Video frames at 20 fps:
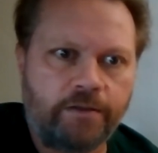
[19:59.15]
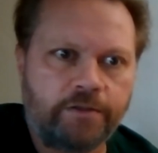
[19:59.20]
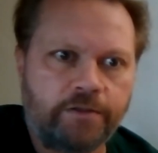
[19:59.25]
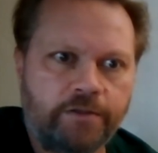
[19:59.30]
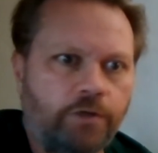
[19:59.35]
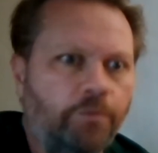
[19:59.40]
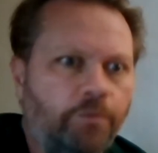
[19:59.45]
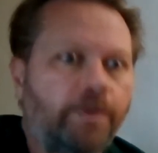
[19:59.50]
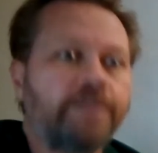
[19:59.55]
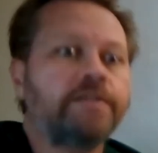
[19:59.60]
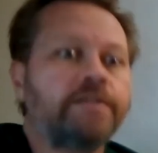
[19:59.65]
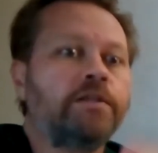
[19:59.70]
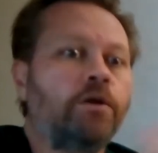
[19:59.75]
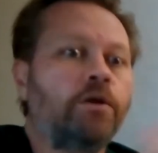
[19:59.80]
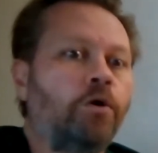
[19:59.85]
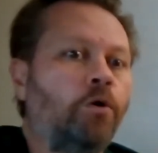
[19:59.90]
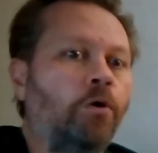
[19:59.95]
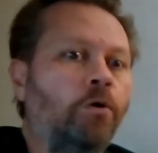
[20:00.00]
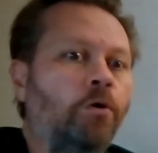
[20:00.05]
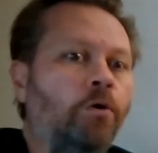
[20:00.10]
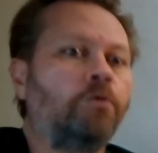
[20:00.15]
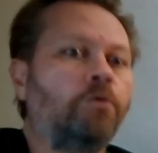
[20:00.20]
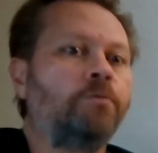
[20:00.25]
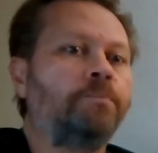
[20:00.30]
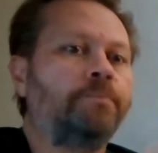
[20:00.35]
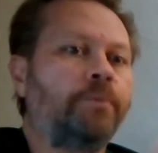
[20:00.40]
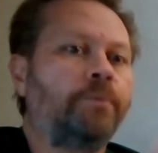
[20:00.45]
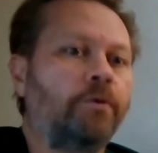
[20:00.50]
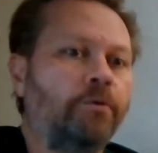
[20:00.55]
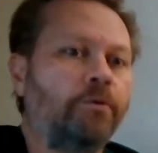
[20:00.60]
So, what's the
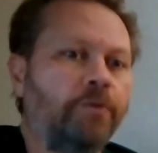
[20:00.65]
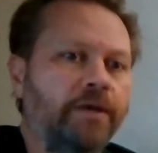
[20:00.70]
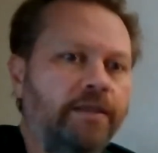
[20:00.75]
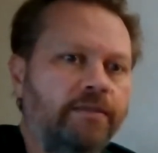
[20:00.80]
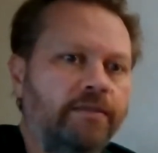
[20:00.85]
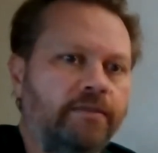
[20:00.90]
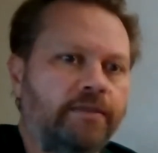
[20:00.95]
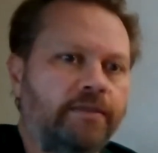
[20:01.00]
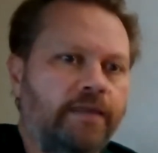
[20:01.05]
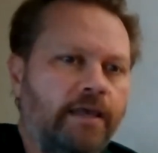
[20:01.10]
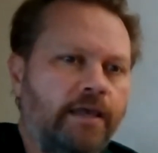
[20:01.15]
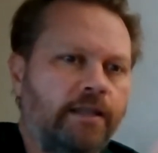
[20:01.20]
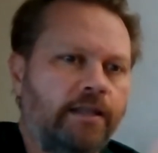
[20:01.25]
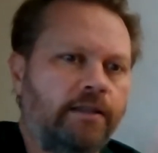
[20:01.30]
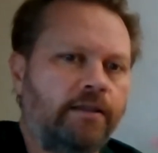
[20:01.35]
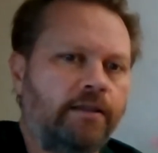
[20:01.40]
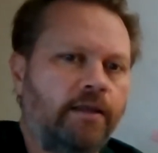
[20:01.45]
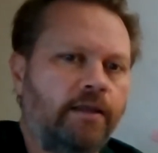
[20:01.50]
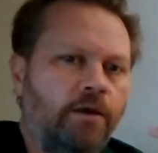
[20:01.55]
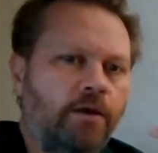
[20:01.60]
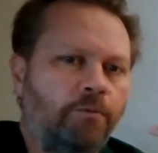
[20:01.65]
whole point then?